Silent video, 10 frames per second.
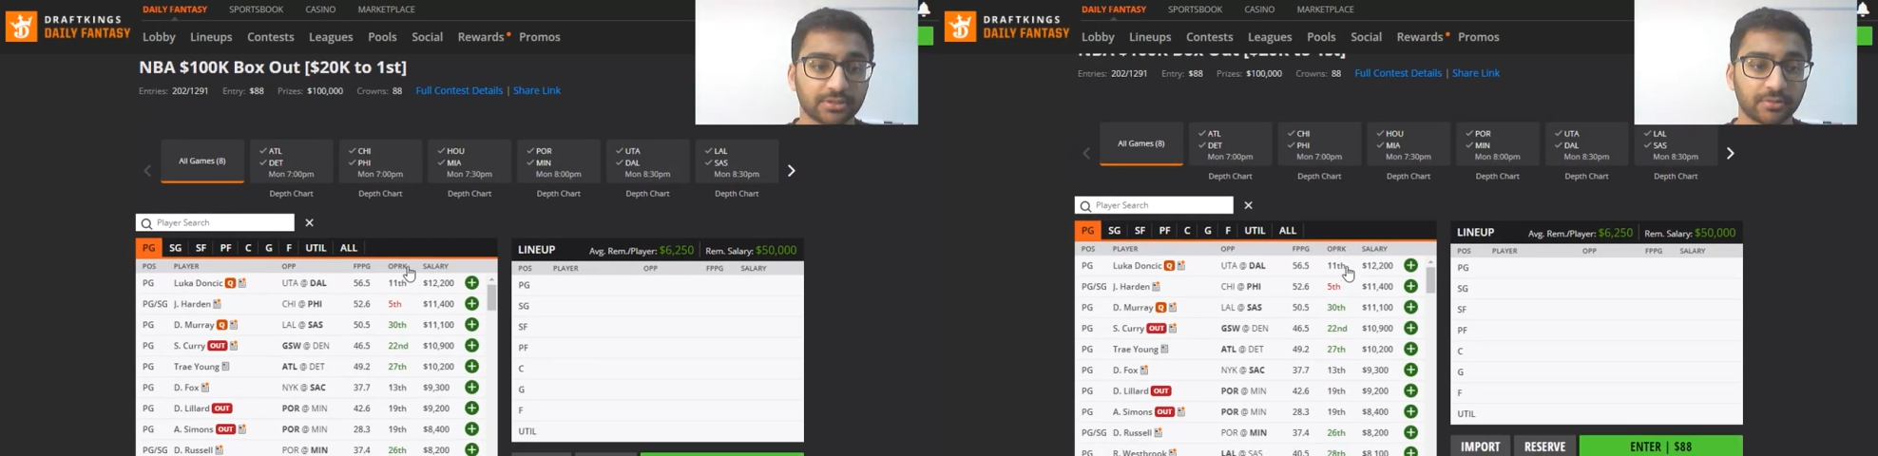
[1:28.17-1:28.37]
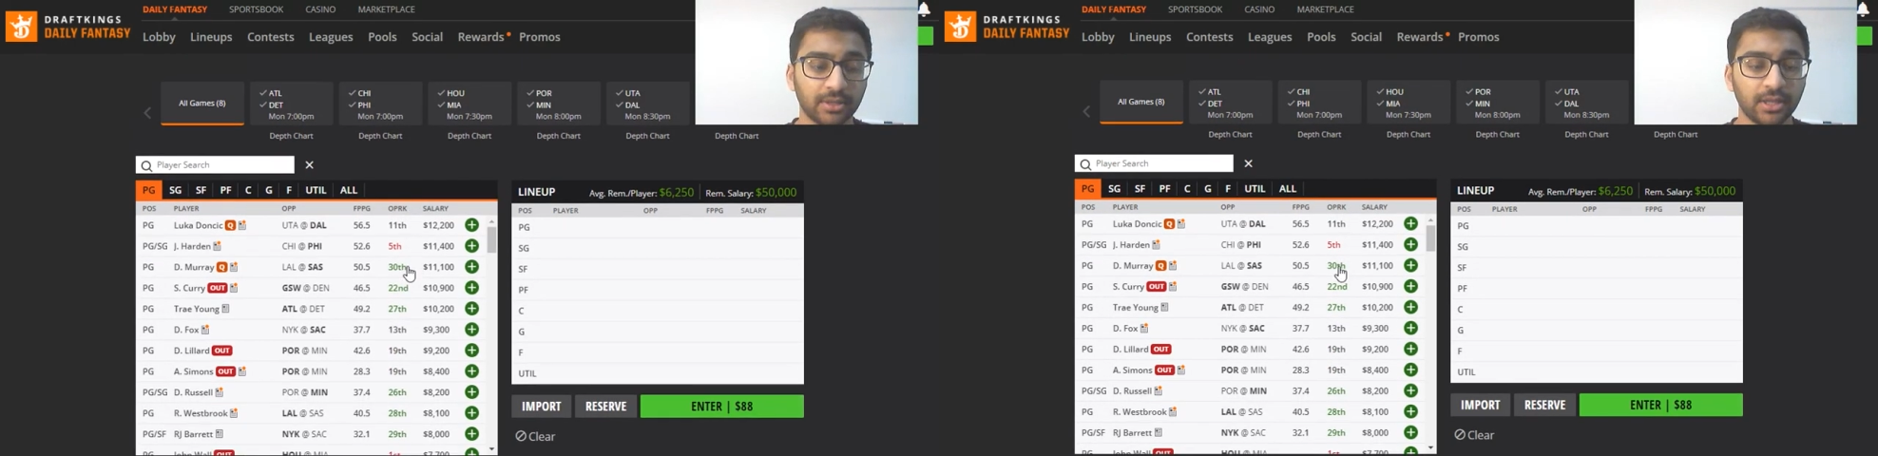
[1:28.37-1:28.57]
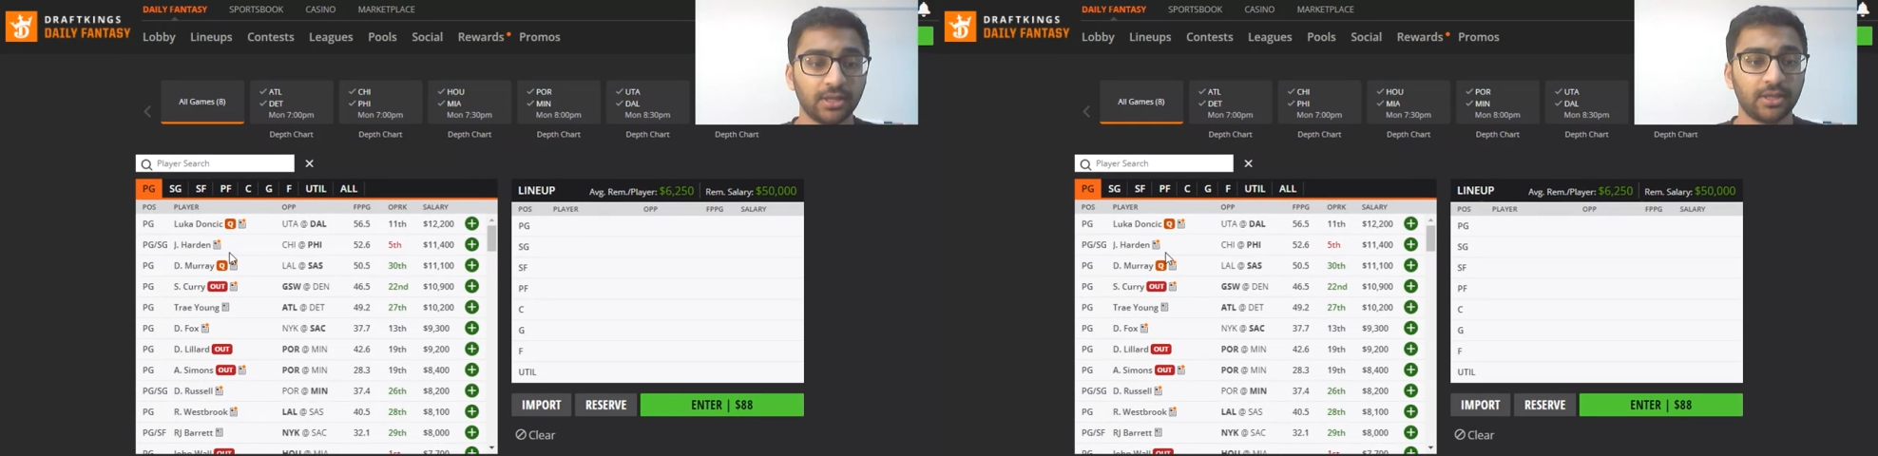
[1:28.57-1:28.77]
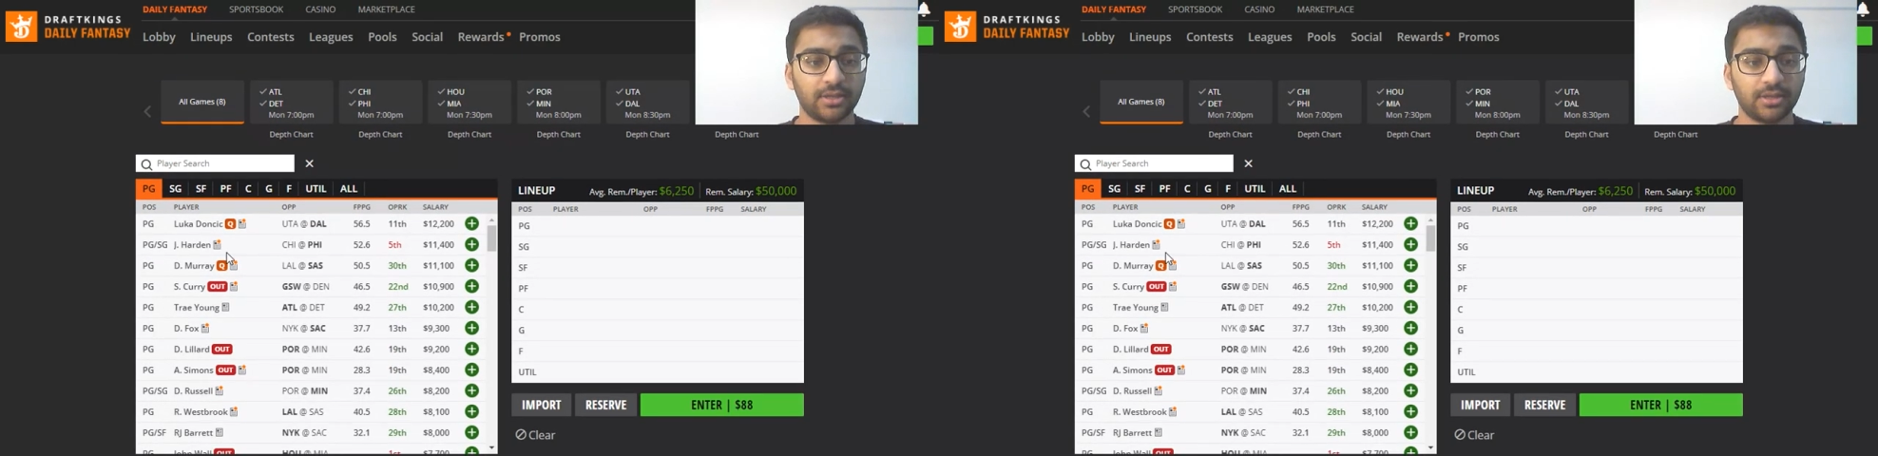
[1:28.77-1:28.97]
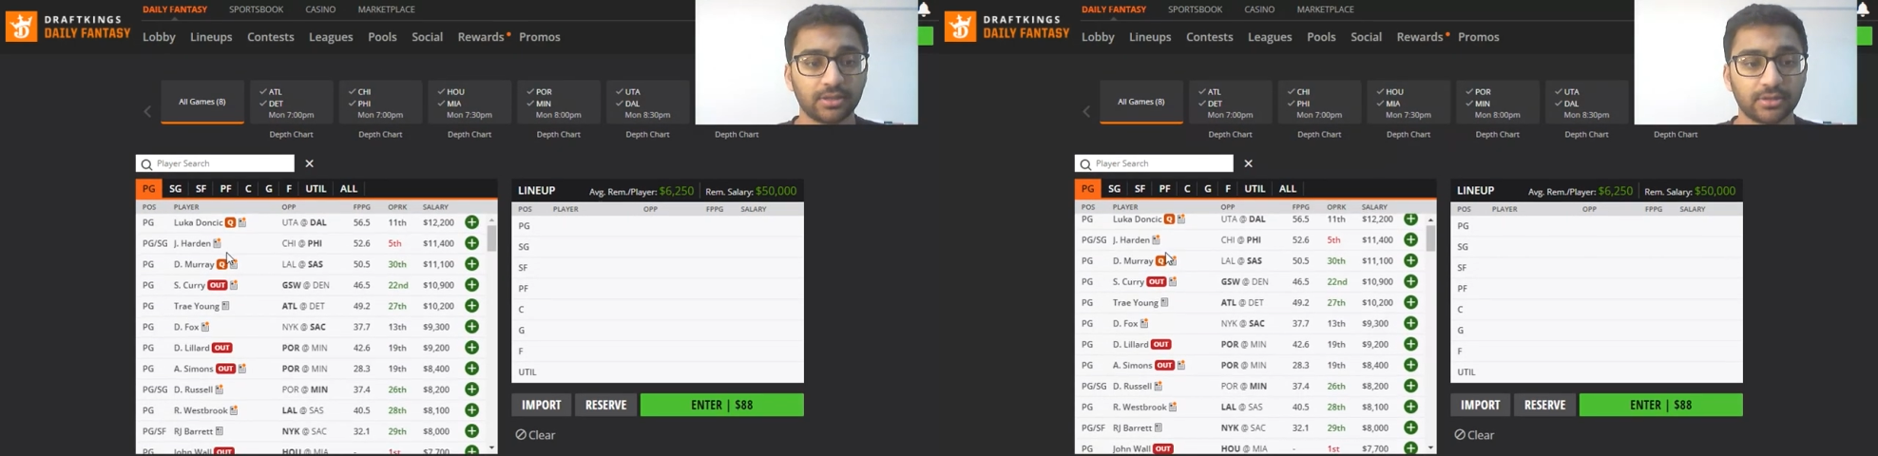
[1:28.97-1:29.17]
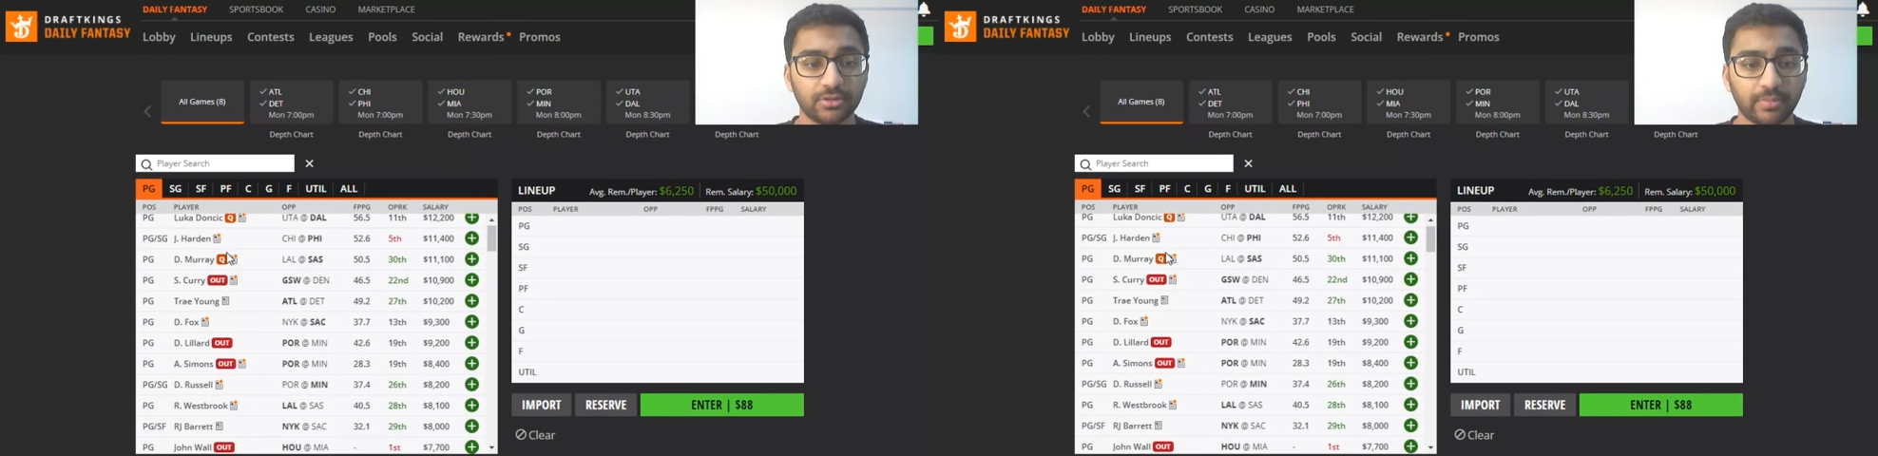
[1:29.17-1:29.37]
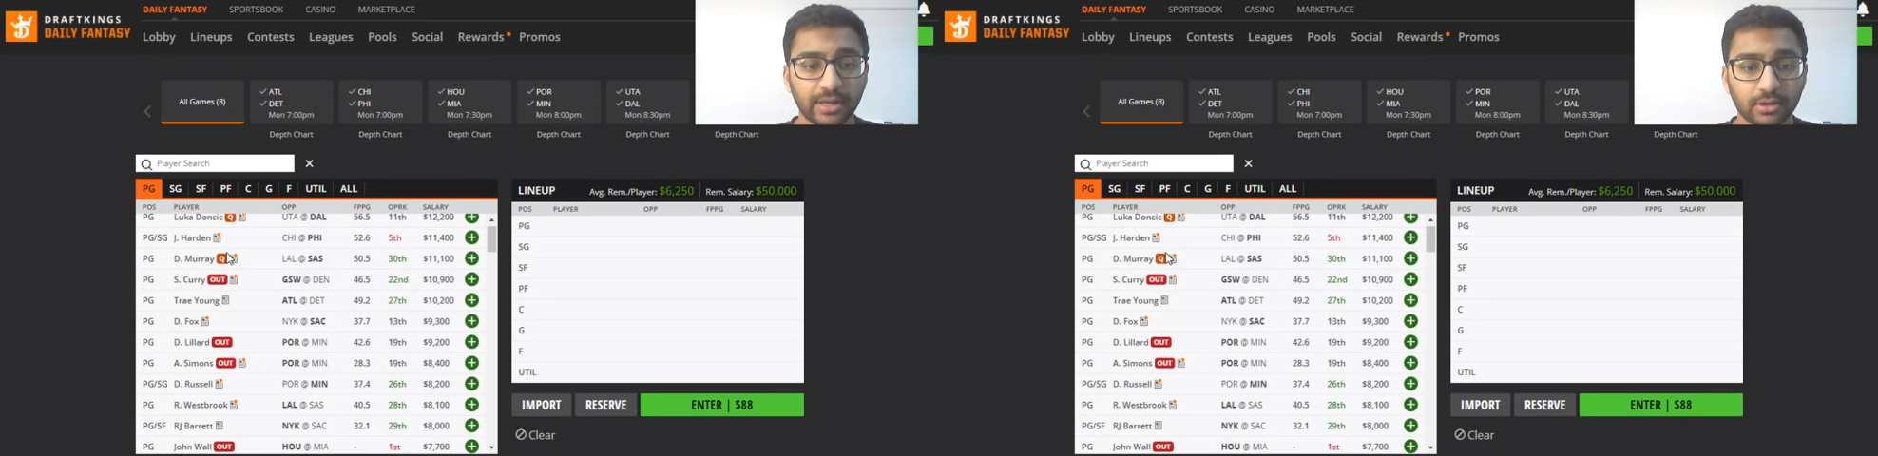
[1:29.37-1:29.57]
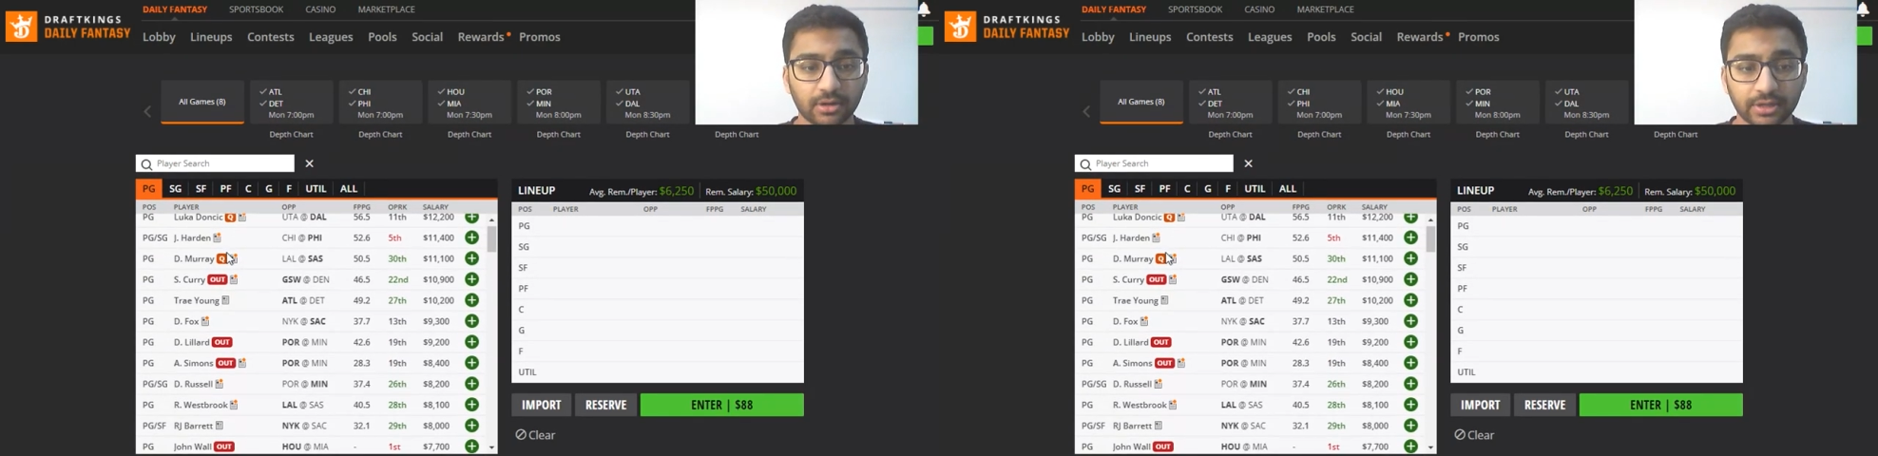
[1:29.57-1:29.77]
So don't
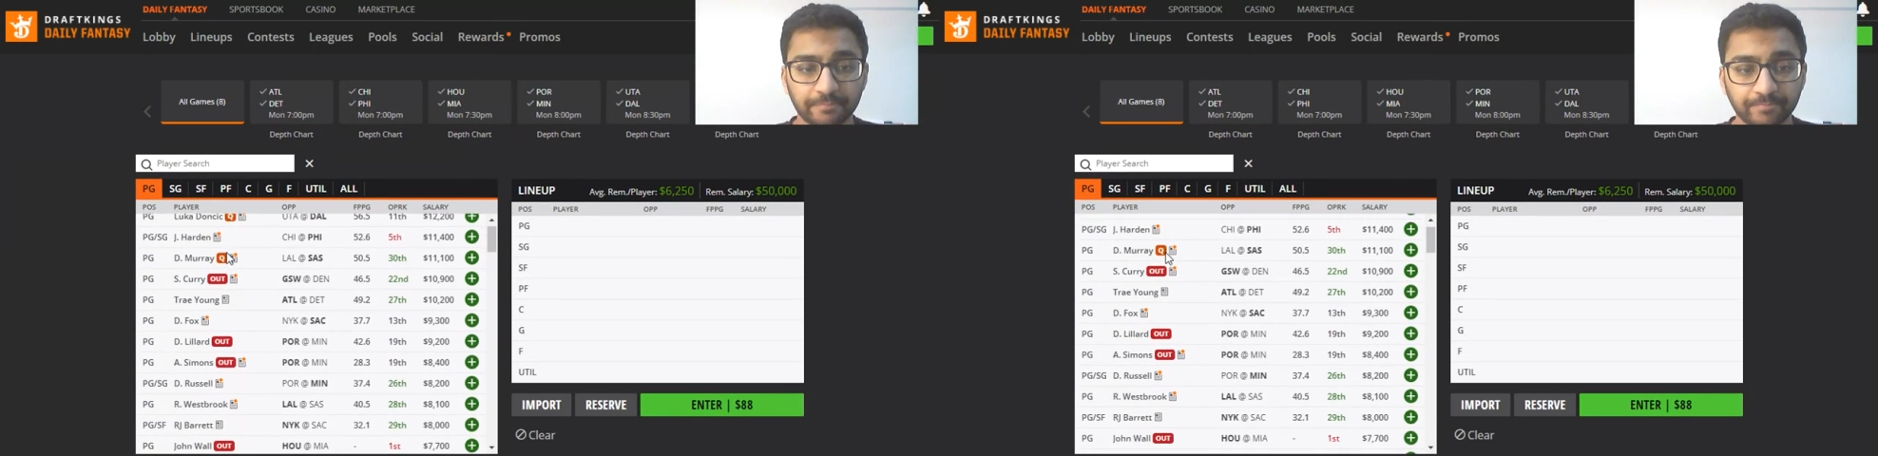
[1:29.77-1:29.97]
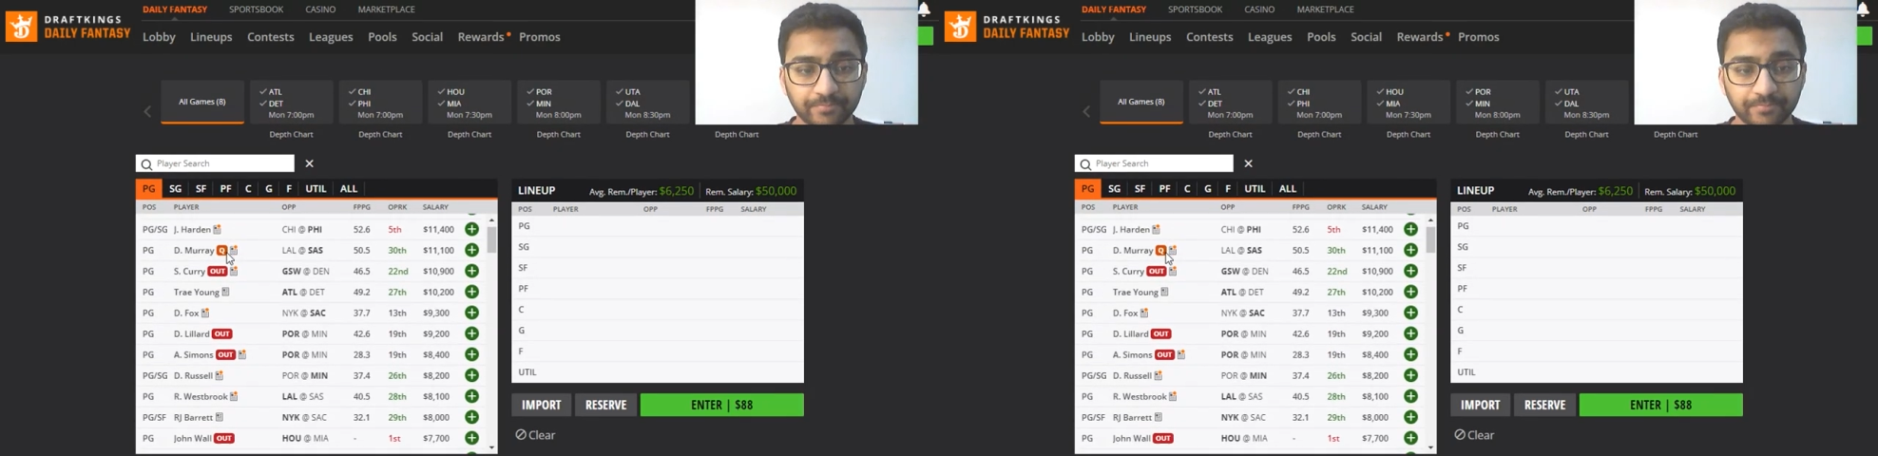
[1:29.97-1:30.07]
mind Harden,